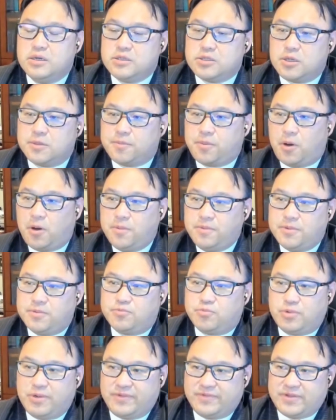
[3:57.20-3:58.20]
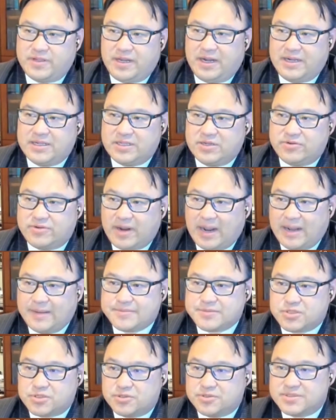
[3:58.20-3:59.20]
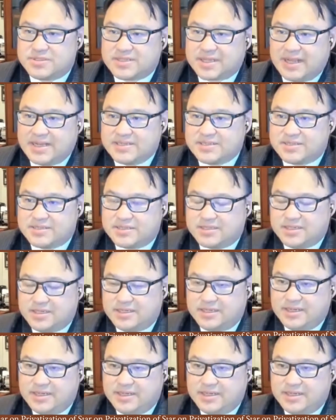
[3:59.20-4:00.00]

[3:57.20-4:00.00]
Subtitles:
The problem with the idea of absolute scarcity